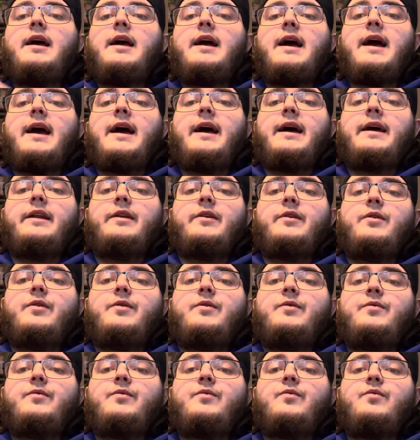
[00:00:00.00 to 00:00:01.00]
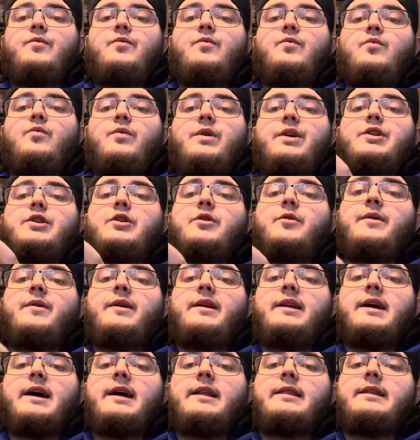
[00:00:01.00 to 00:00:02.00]
And with
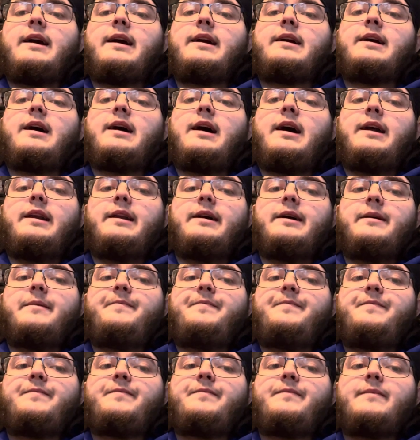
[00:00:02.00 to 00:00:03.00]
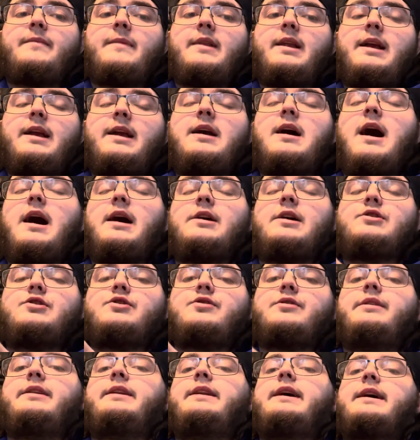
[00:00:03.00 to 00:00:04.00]
doing that, that kind of
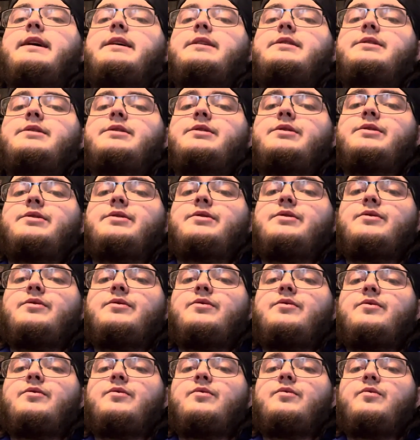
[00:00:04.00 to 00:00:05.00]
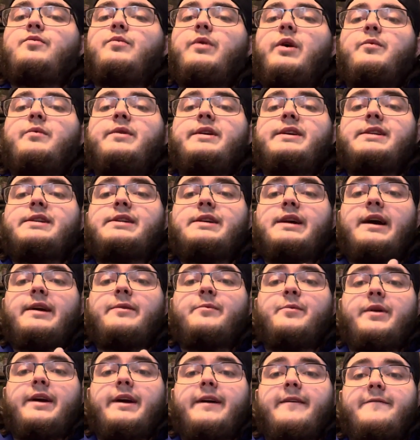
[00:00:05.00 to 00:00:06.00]
contradicts when we say
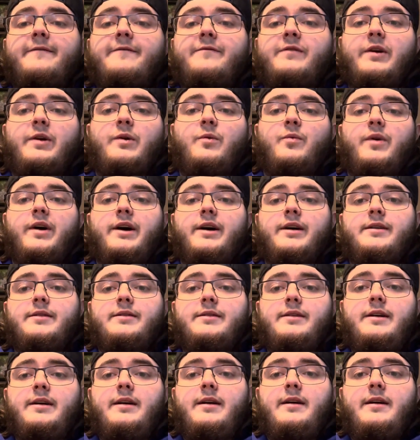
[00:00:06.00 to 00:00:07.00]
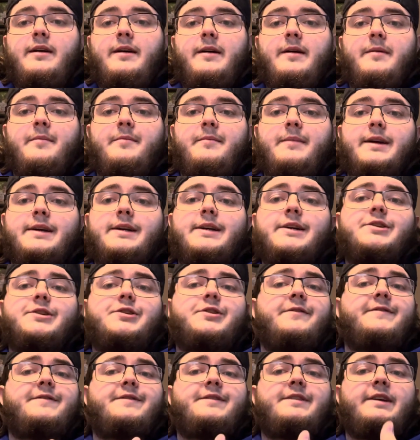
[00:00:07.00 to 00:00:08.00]
we have free will, because
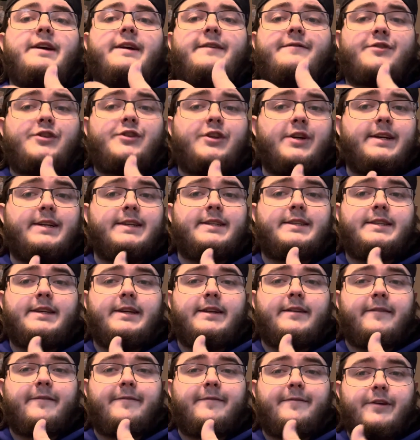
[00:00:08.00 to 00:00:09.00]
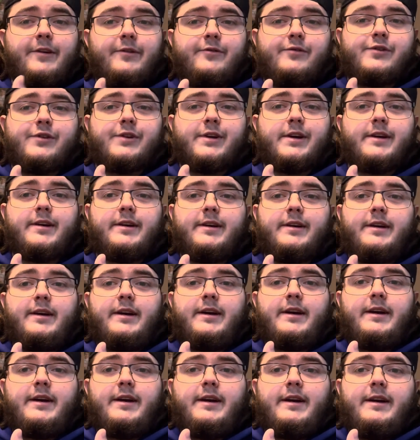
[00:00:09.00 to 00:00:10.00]
if, if she could see the future,
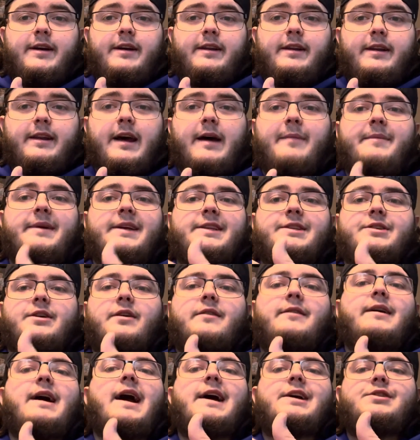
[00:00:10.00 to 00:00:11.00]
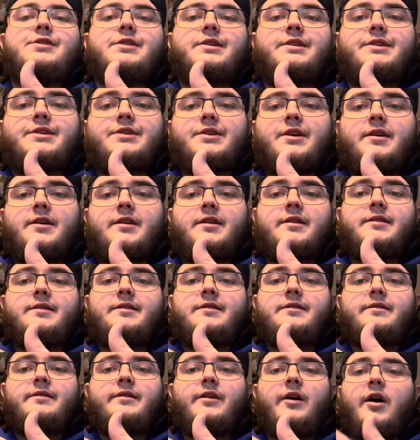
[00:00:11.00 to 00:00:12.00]
that means our actions are
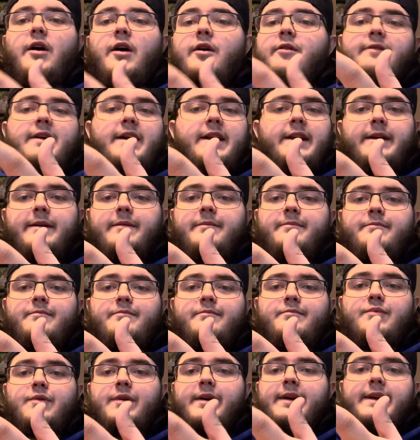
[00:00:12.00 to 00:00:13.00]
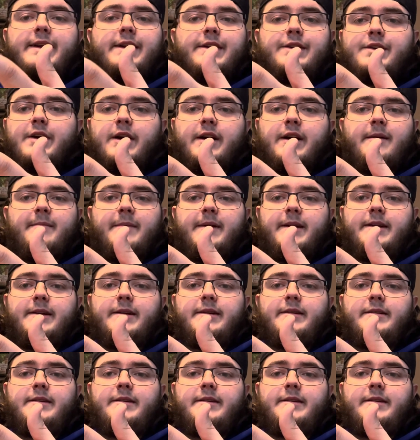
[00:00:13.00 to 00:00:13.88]
already predetermined.